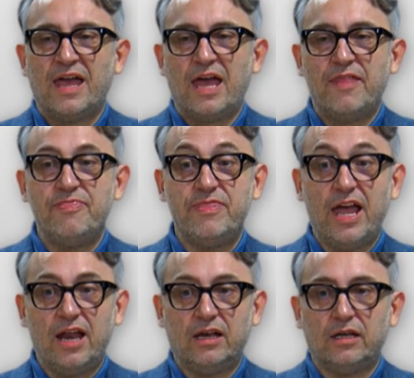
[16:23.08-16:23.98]
And
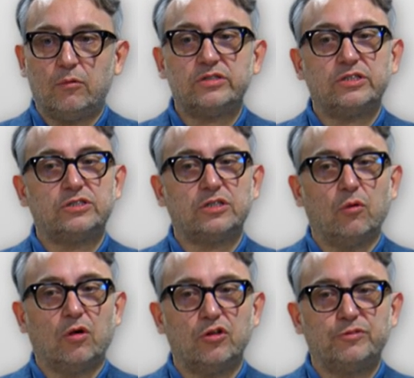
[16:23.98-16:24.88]
then there was the
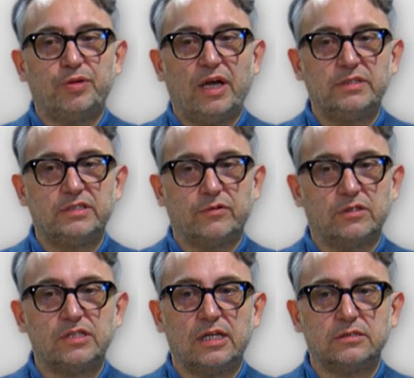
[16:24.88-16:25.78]
so-called permissive
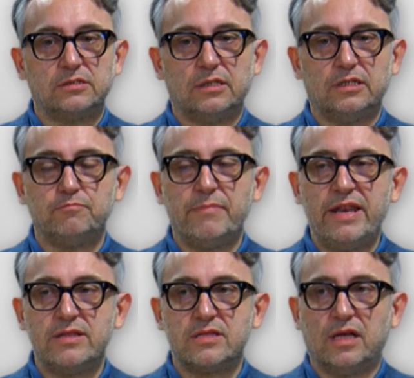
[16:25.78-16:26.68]
consensus. It
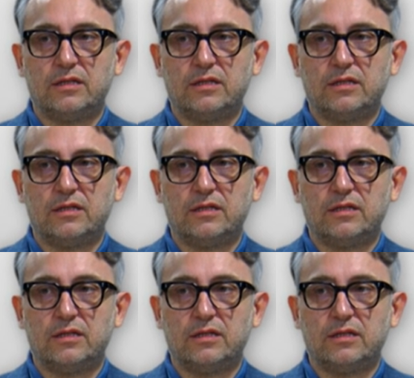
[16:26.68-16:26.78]
meant that